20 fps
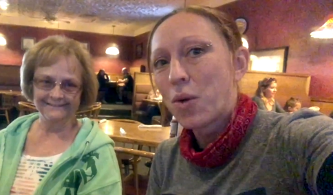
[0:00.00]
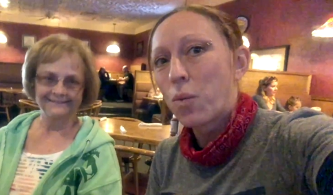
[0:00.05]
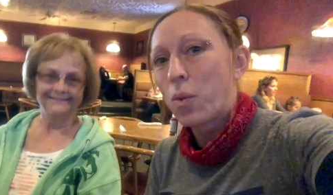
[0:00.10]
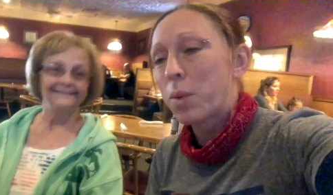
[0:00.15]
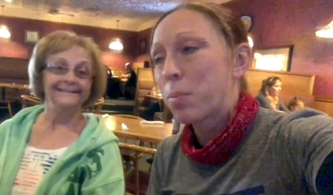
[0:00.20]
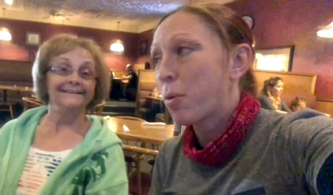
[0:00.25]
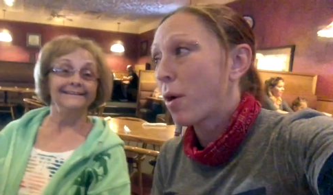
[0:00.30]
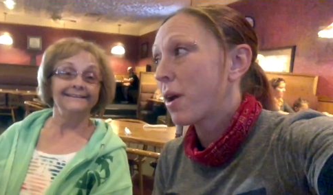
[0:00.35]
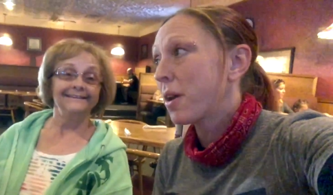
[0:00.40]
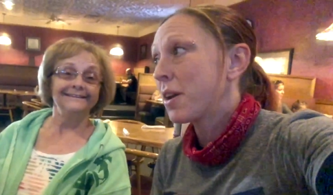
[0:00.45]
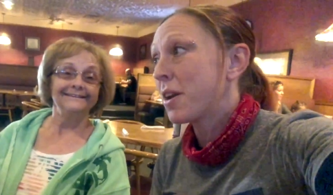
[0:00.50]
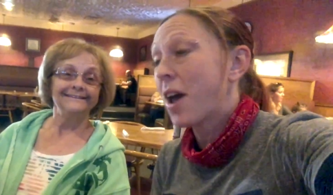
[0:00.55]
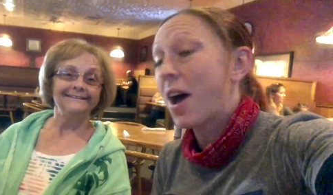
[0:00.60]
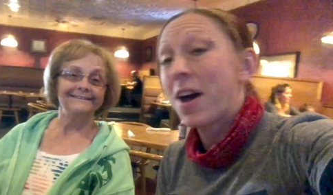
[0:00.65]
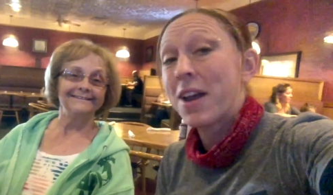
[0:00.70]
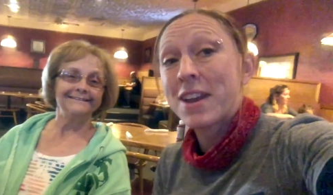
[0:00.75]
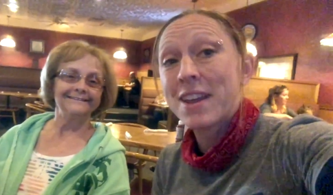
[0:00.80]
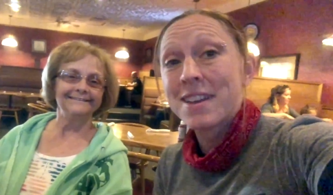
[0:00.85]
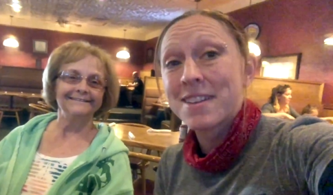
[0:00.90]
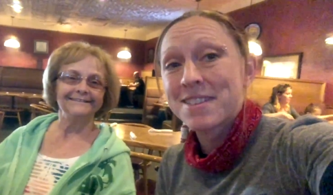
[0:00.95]
Speaker 1: We brought an
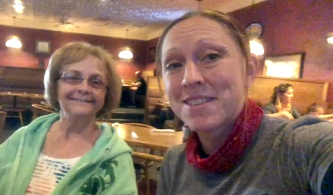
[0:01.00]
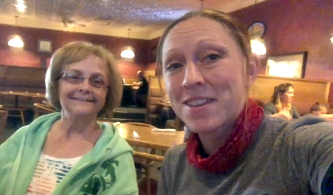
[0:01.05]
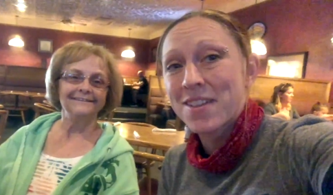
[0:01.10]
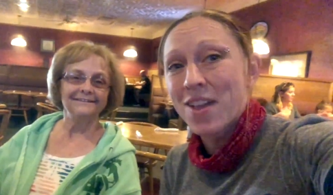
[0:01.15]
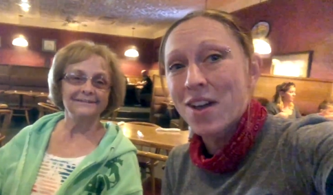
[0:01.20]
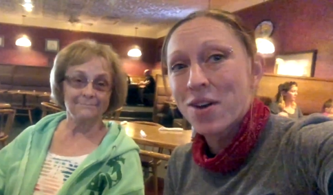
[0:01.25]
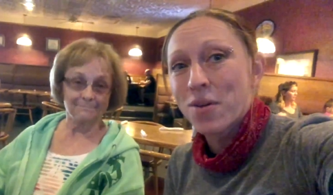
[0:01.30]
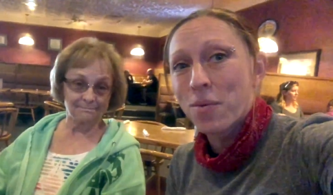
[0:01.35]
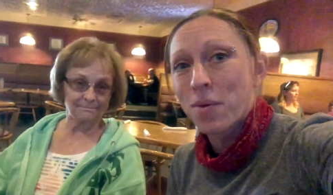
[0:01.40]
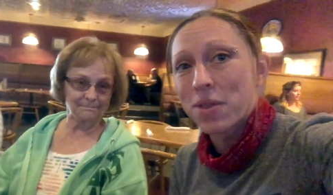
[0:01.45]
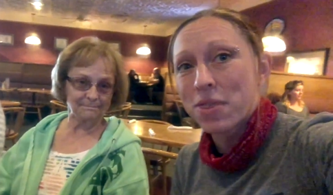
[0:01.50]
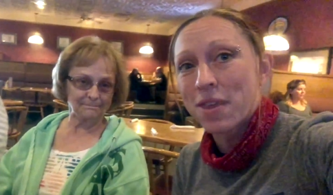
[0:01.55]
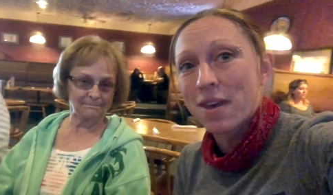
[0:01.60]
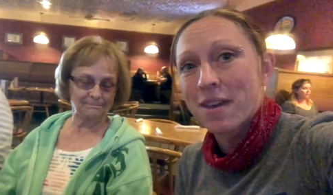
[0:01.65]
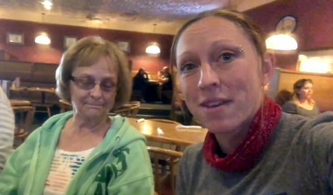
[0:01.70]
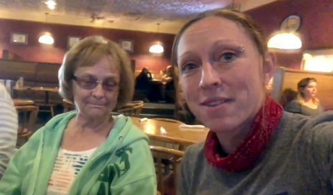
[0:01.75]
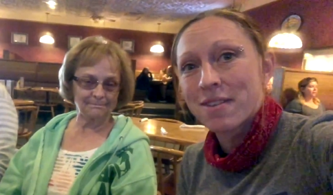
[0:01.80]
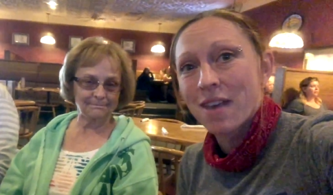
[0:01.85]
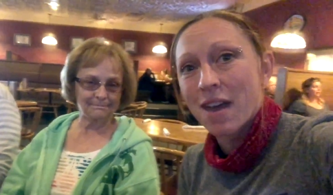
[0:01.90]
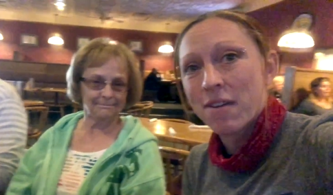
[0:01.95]
audience along with
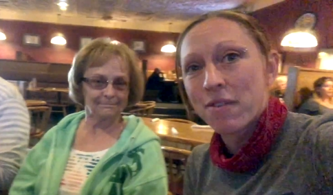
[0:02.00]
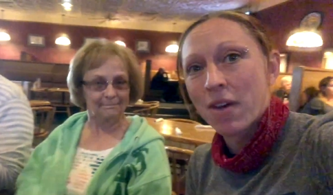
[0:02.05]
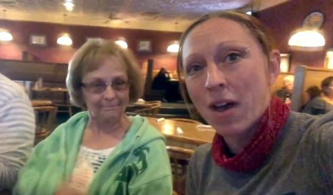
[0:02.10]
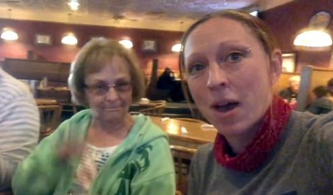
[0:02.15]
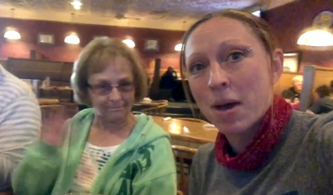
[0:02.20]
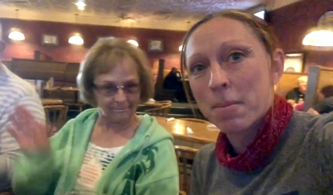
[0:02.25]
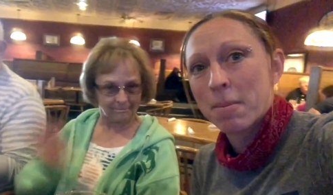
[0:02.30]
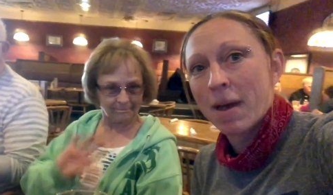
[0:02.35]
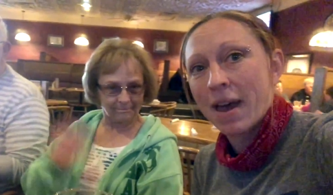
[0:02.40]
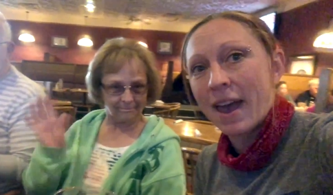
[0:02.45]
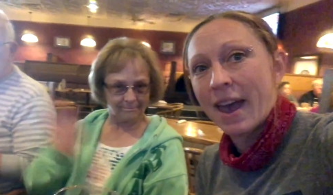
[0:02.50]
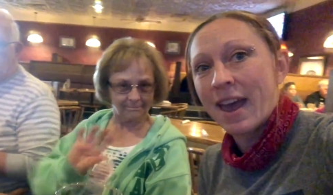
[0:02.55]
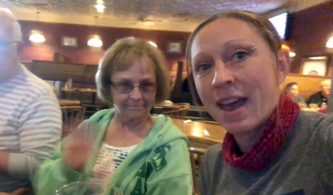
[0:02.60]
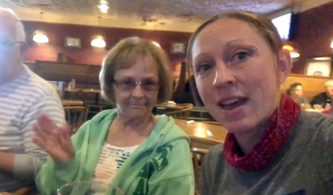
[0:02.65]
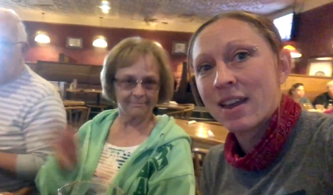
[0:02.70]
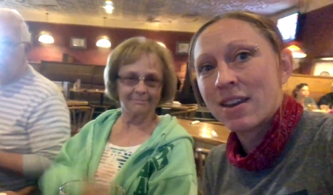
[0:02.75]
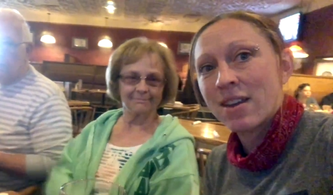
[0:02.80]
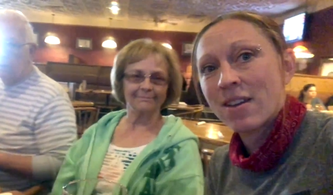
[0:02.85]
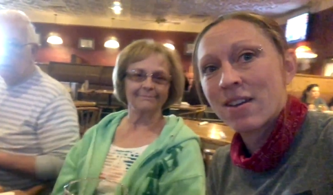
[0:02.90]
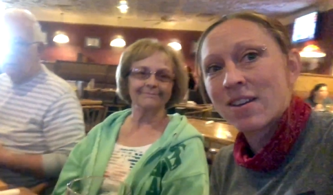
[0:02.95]
us. I've got my aunt
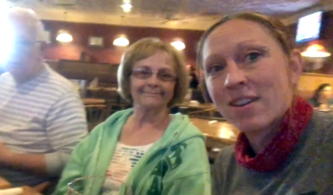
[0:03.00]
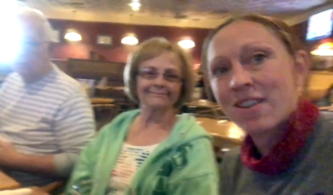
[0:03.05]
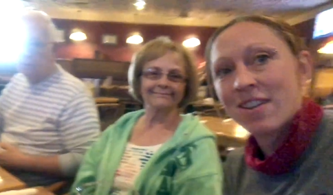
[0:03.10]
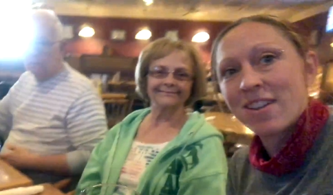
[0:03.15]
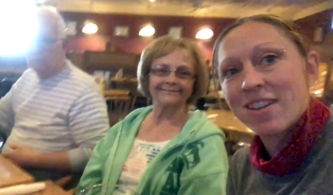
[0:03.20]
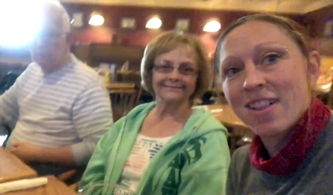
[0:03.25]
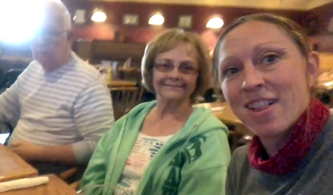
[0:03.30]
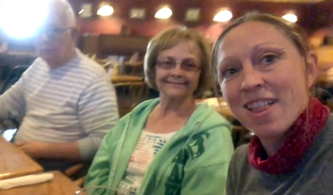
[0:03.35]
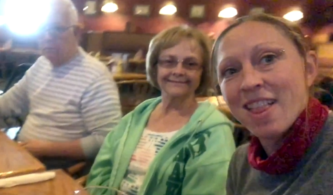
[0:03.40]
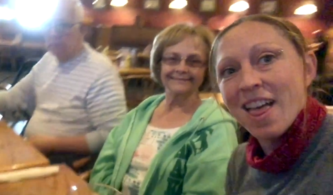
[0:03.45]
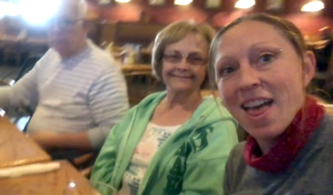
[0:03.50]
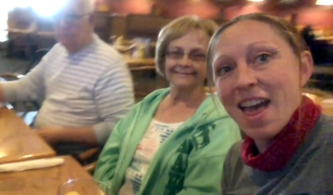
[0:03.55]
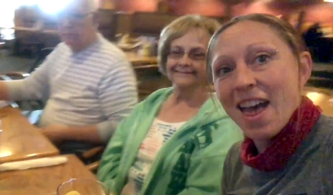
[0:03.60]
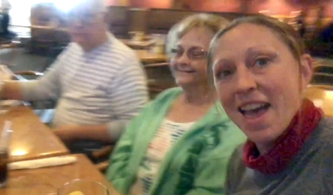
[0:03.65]
and uncle